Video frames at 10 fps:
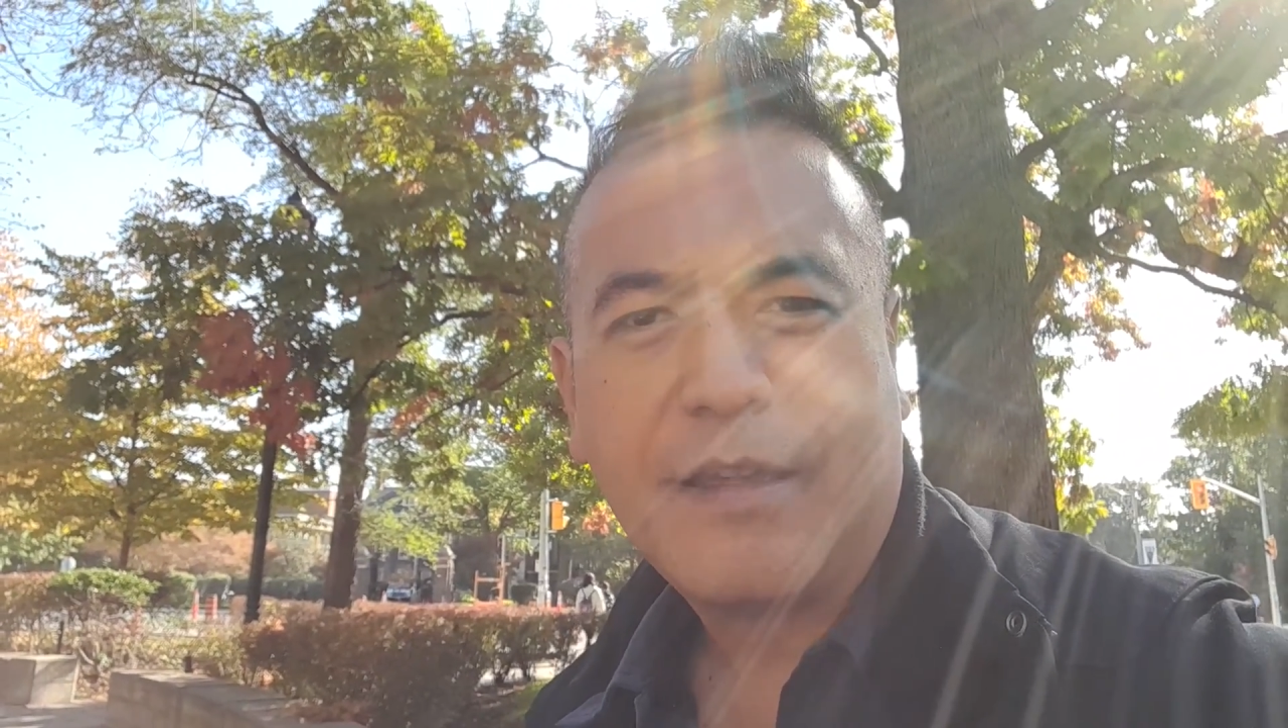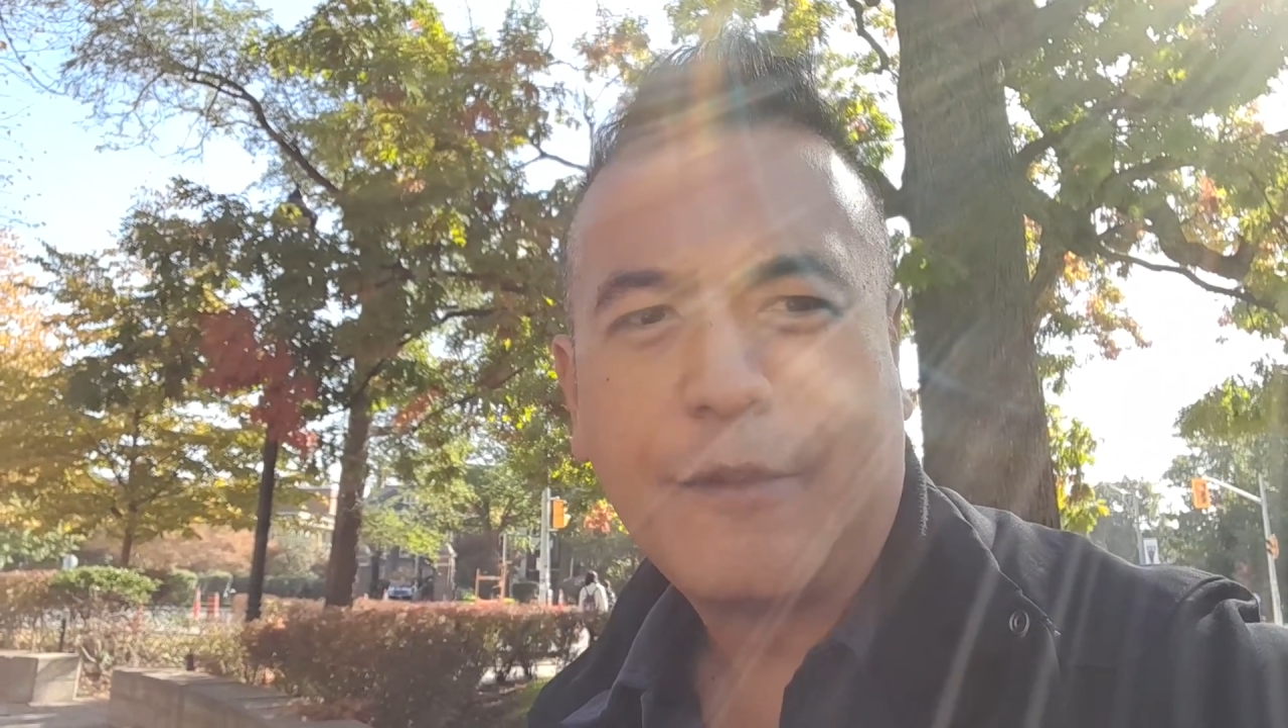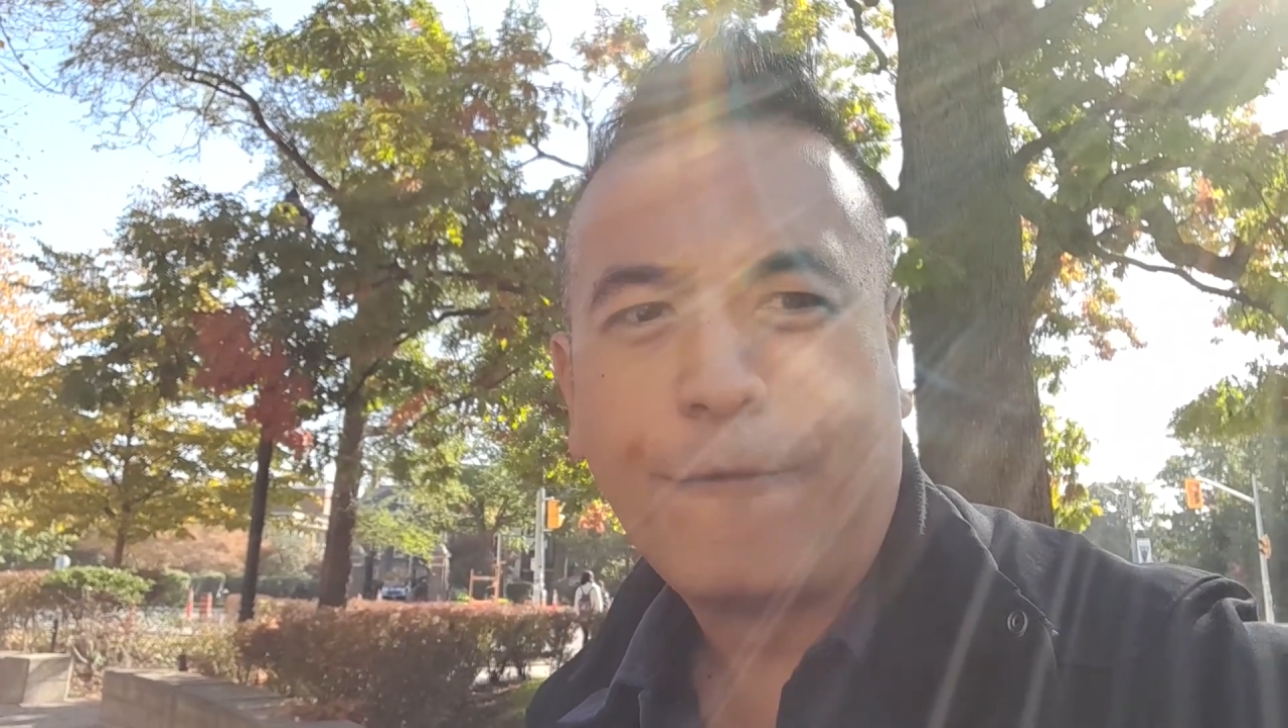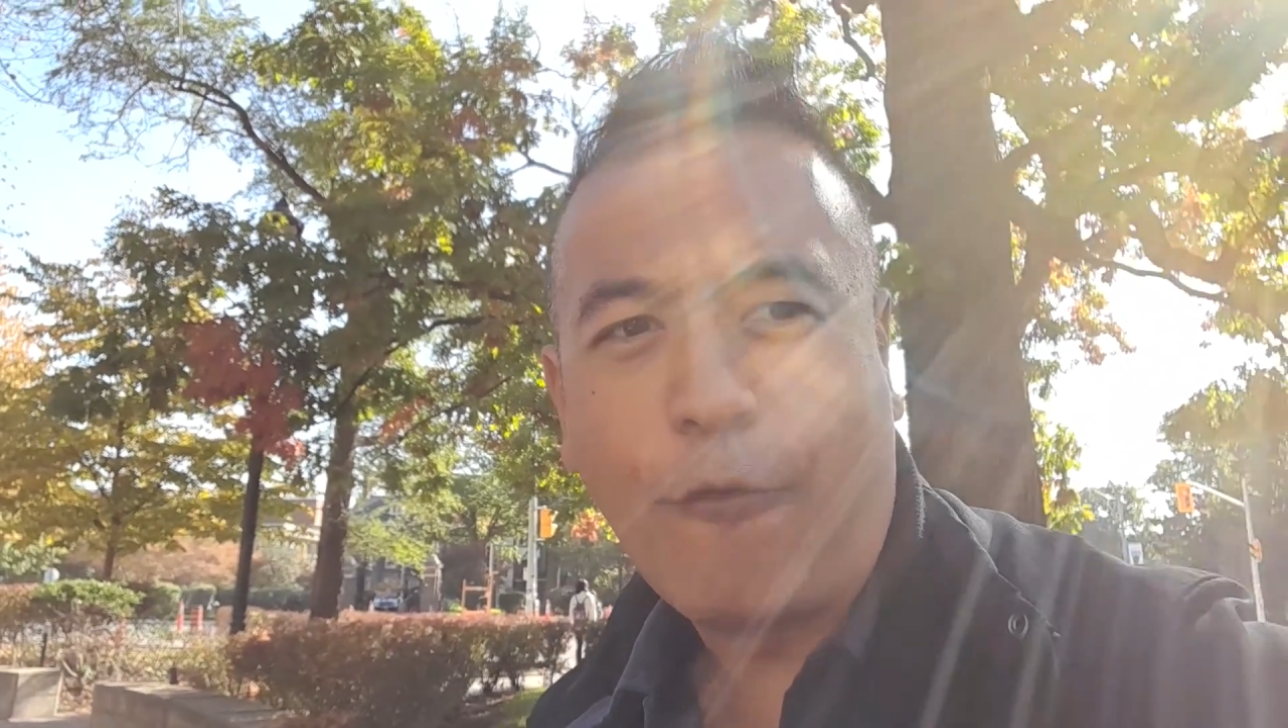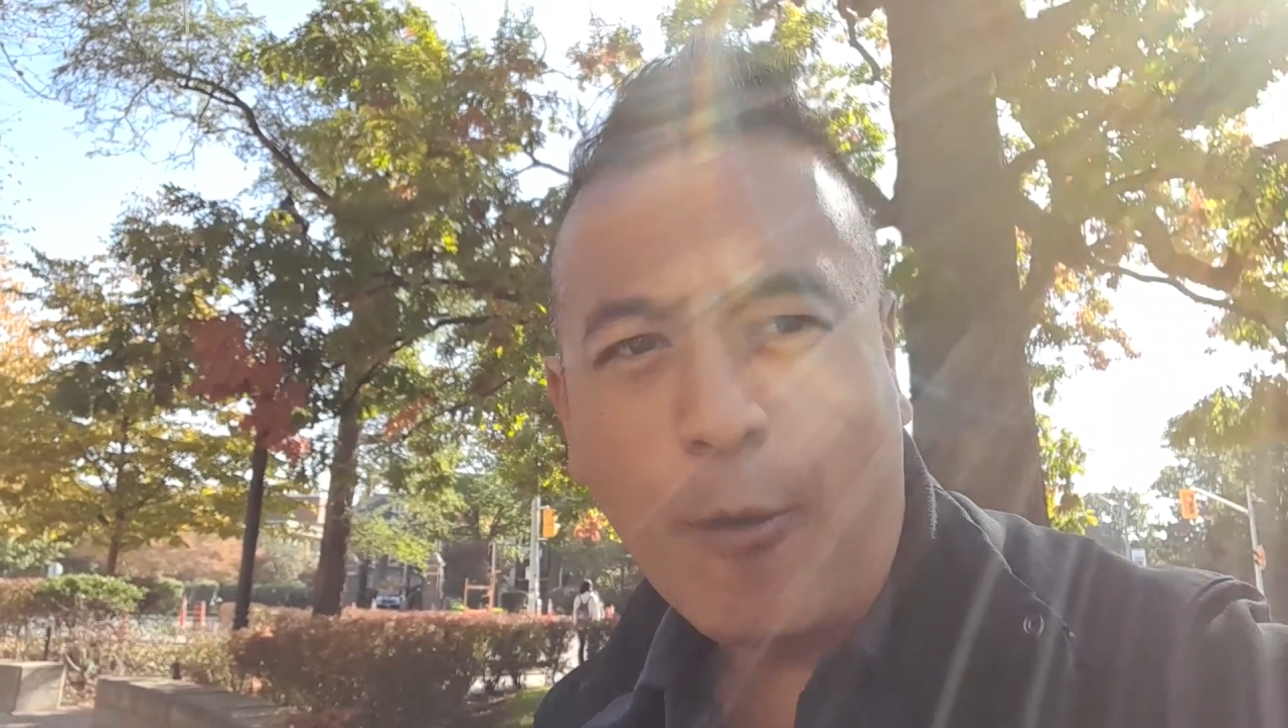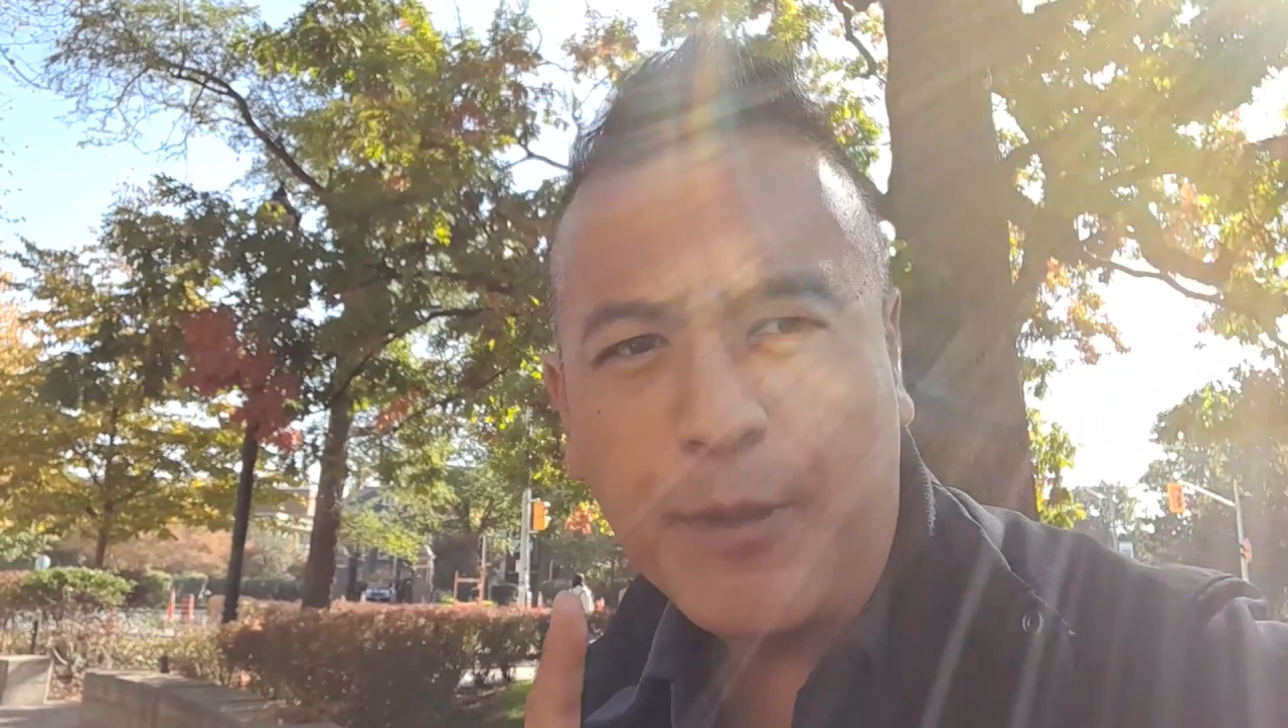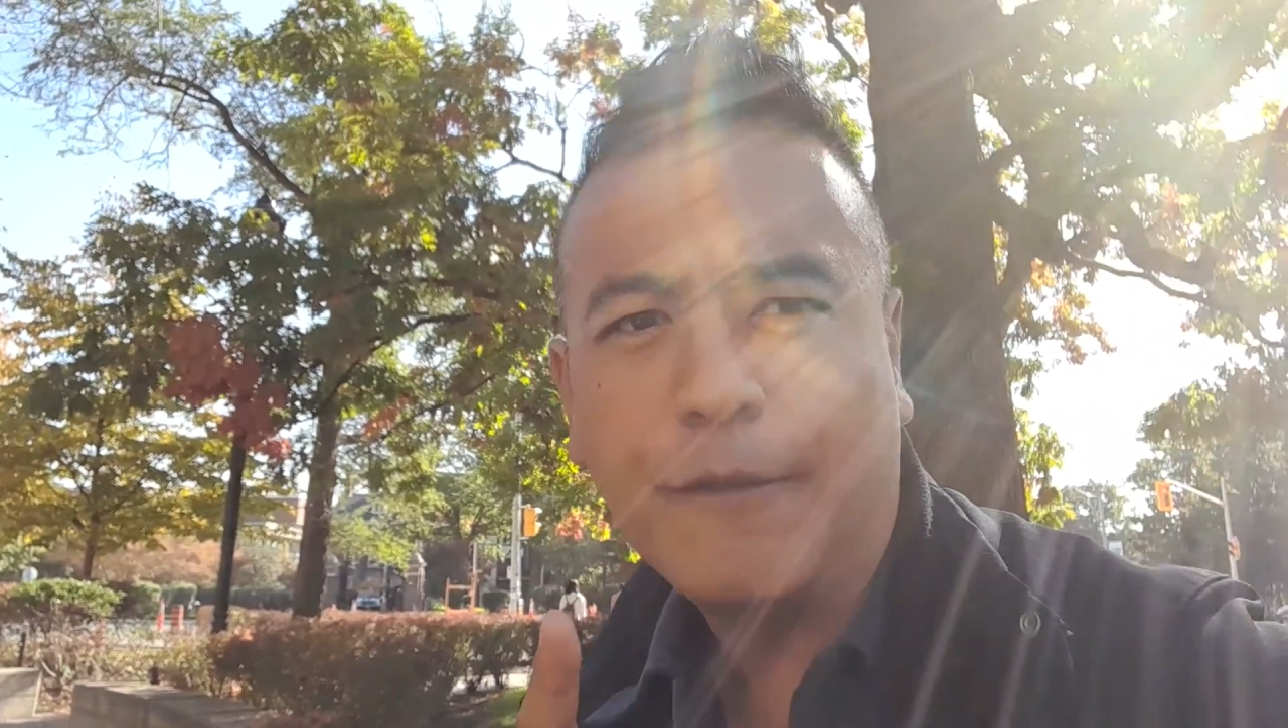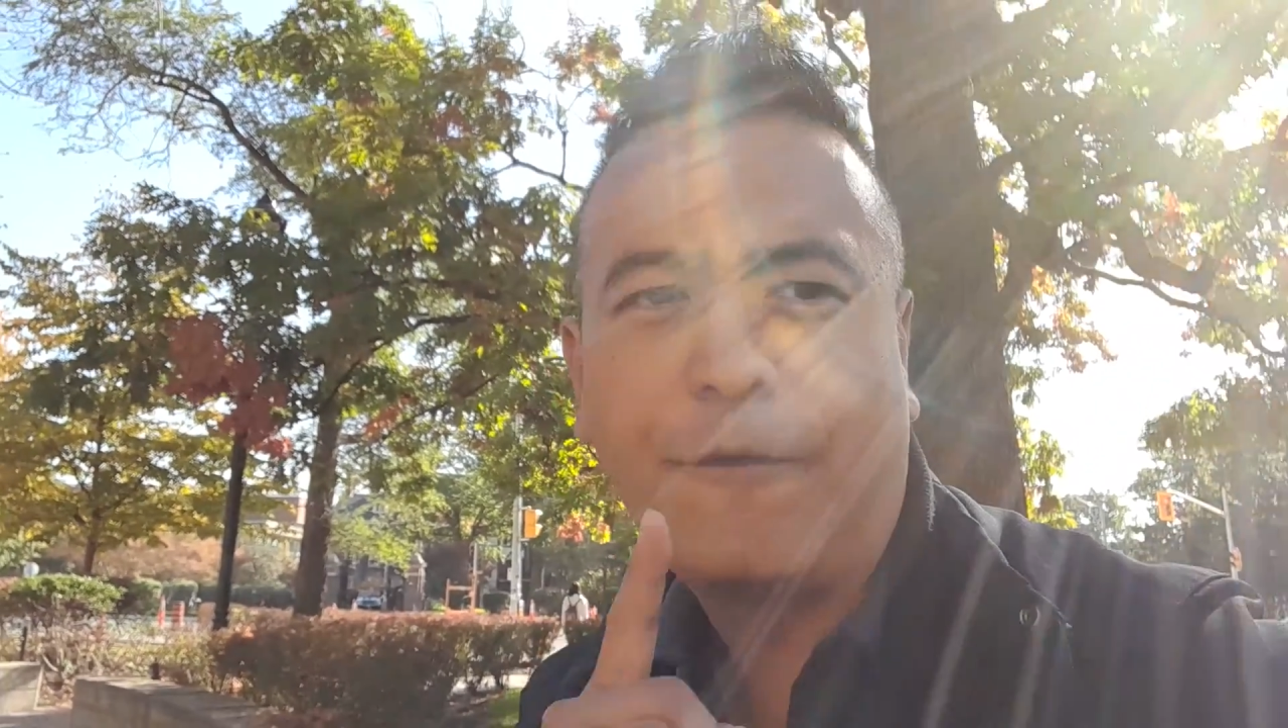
The formula